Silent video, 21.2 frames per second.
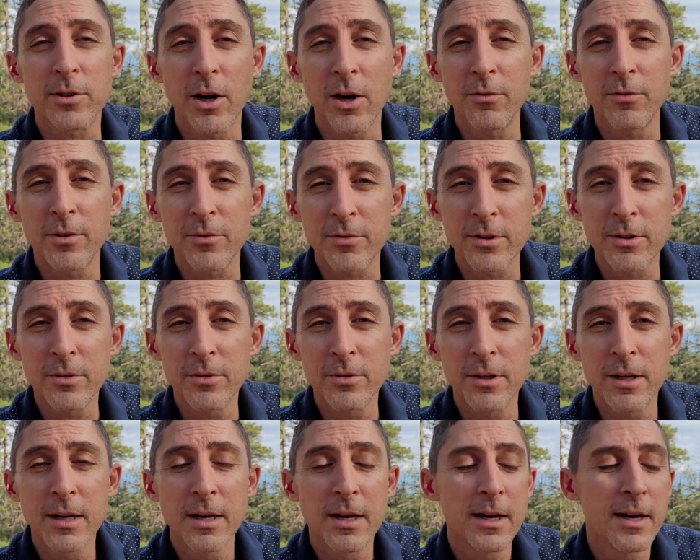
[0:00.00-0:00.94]
overview.
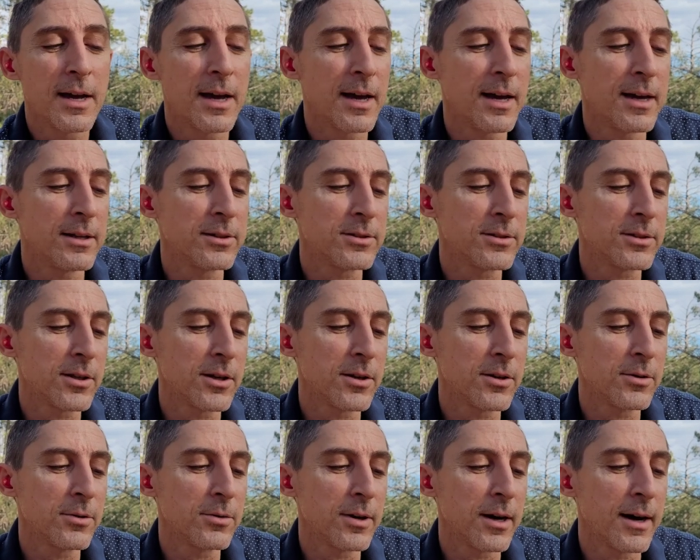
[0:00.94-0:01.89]
And
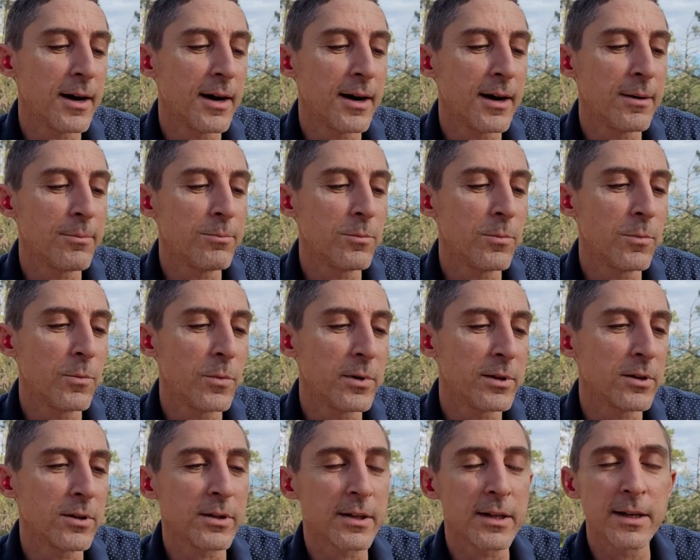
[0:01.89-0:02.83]
so when
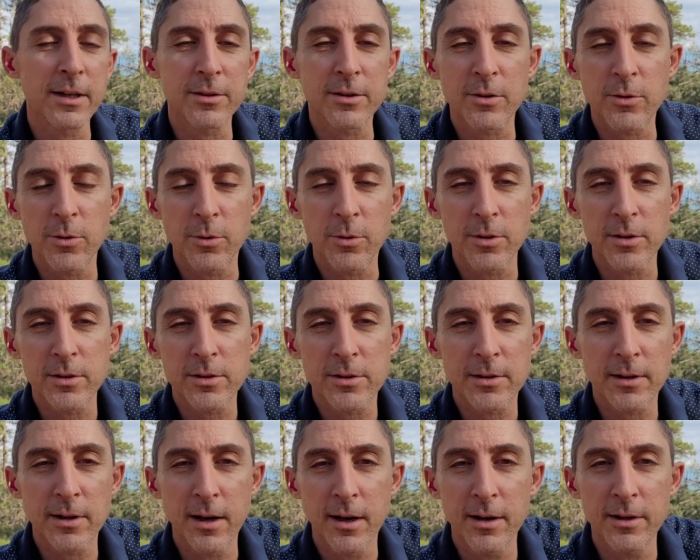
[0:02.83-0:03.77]
you're looking at the course
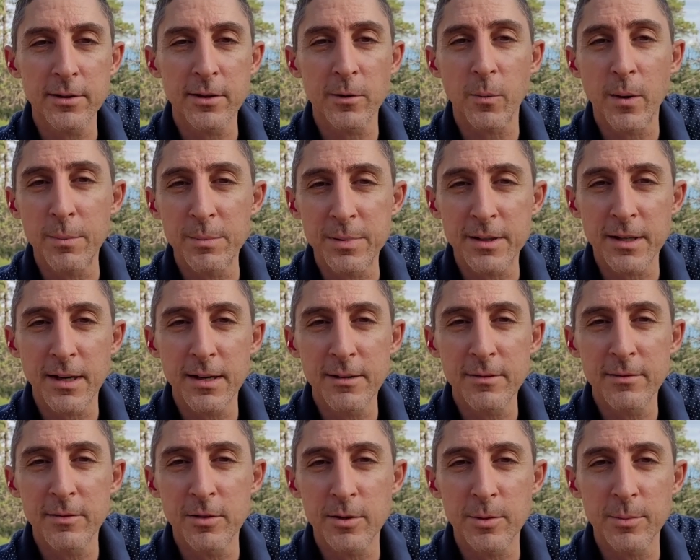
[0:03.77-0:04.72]
on your website,
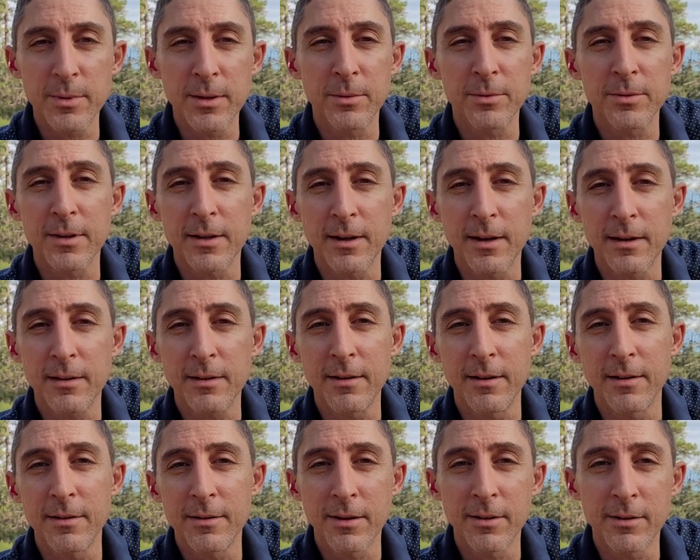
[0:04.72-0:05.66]
you should be able
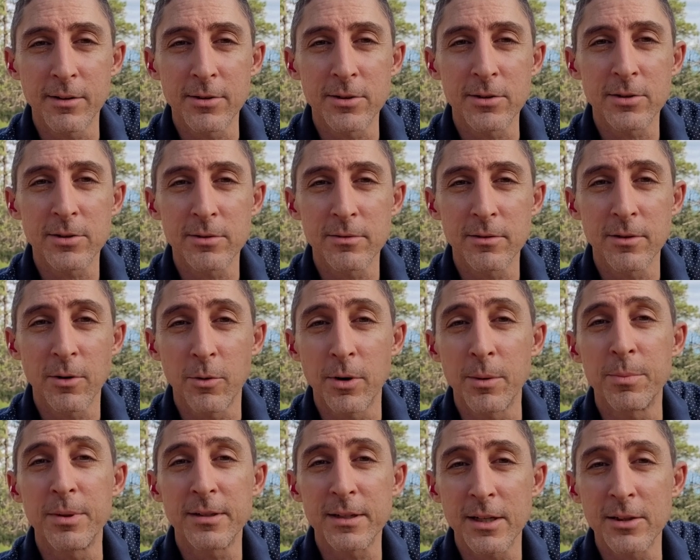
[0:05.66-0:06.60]
to, a learner or a
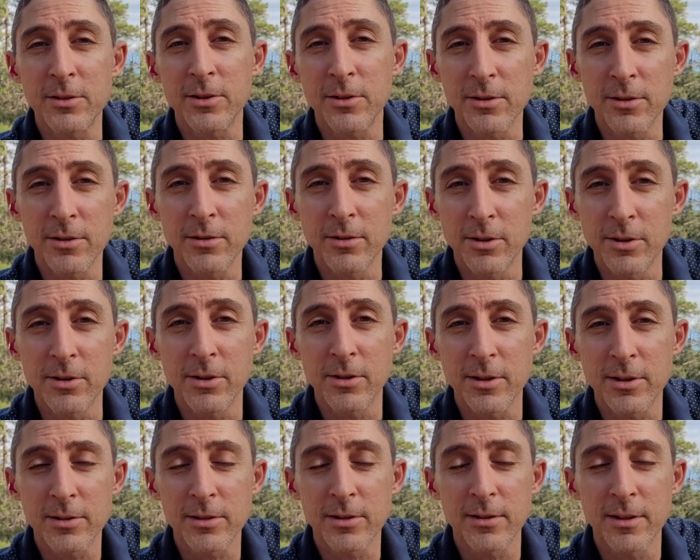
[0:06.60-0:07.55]
potential
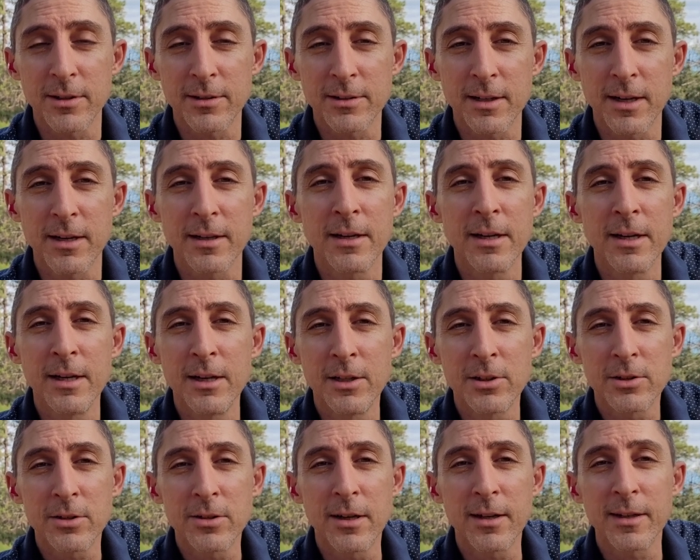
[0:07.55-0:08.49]
learner, let's say,
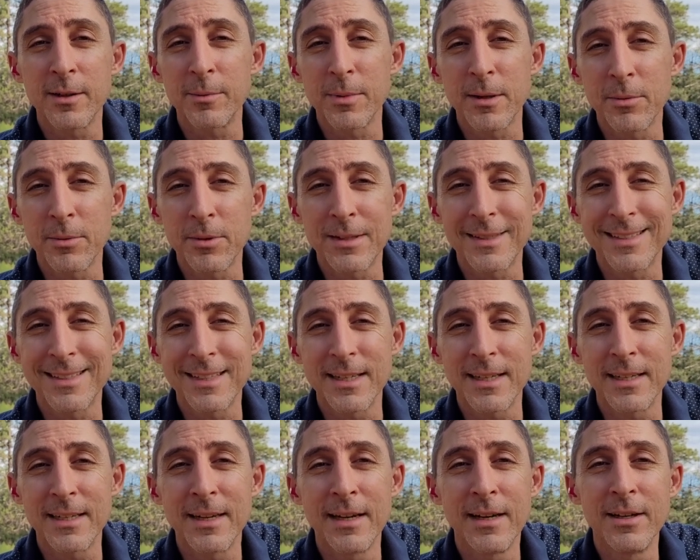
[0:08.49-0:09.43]
should not only be able to
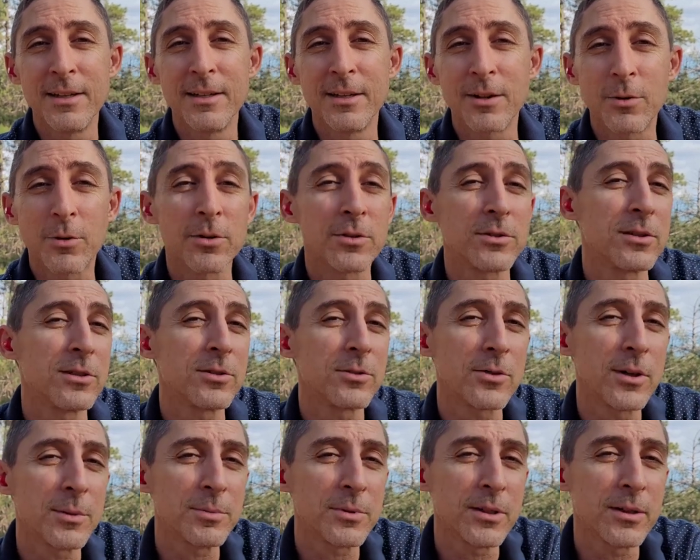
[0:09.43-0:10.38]
see the course
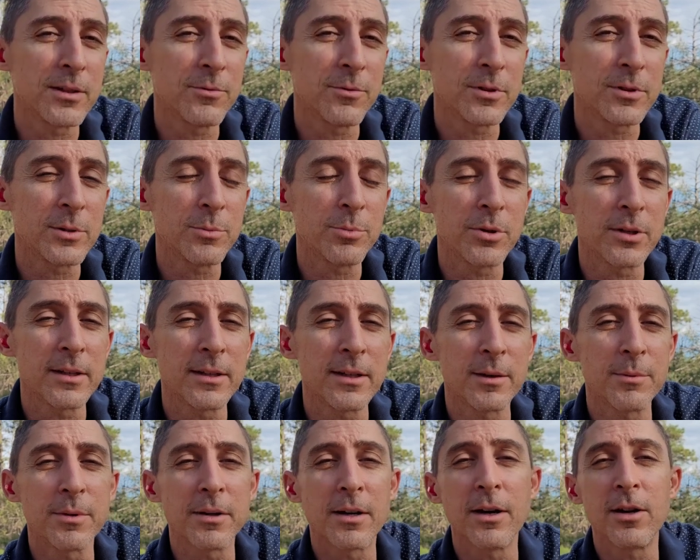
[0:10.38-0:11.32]
description of what you put in there,
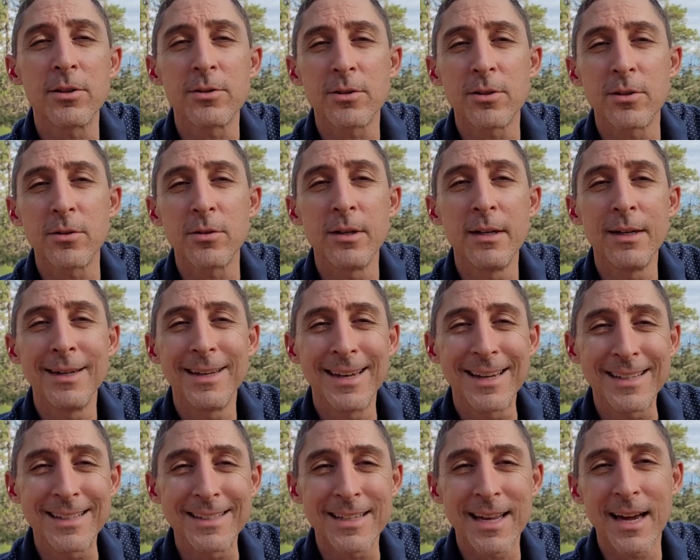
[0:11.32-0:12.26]
but also
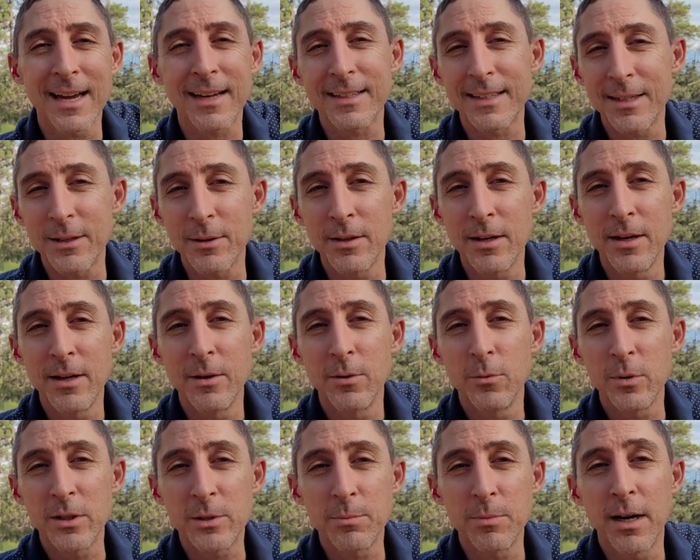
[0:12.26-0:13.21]
exactly
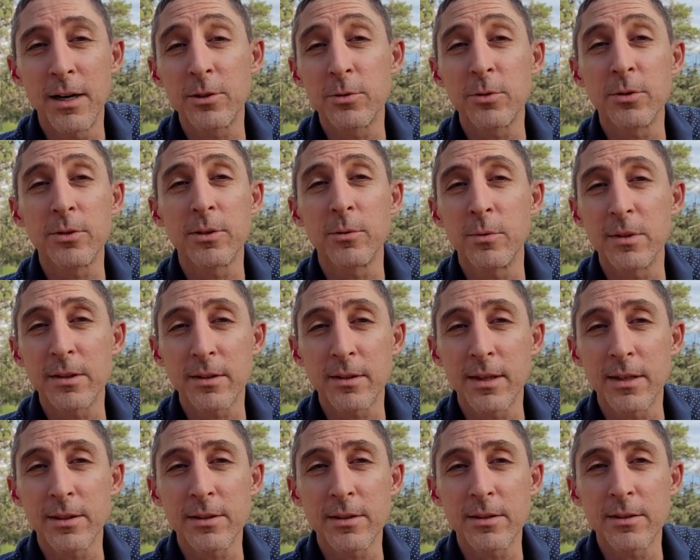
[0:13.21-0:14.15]
which modules and which
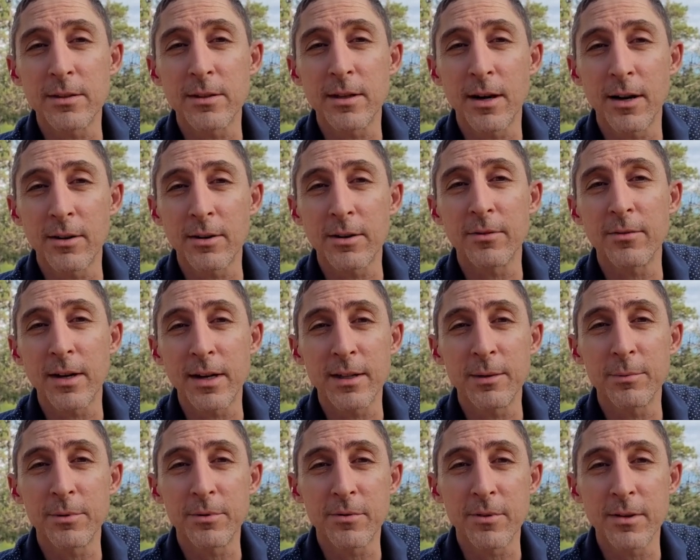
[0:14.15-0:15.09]
lessons are
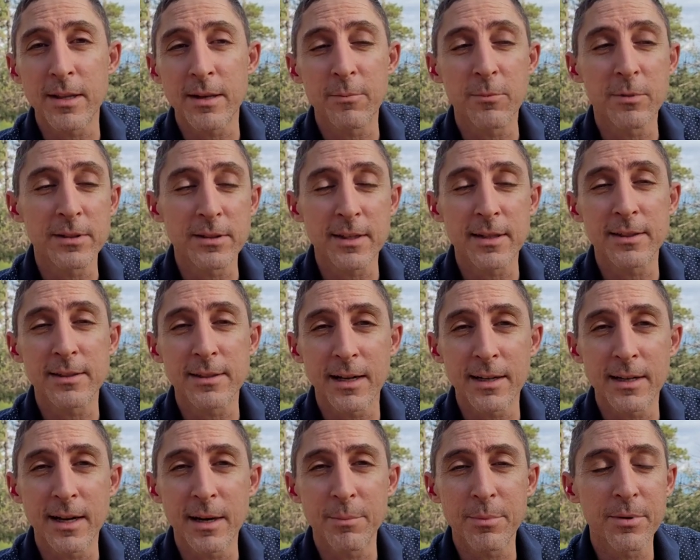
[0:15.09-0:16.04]
available for them once they
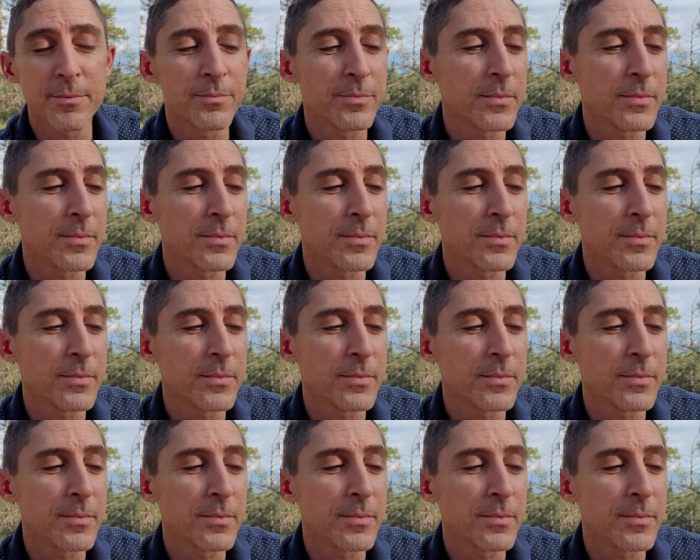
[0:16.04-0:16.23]
sign up.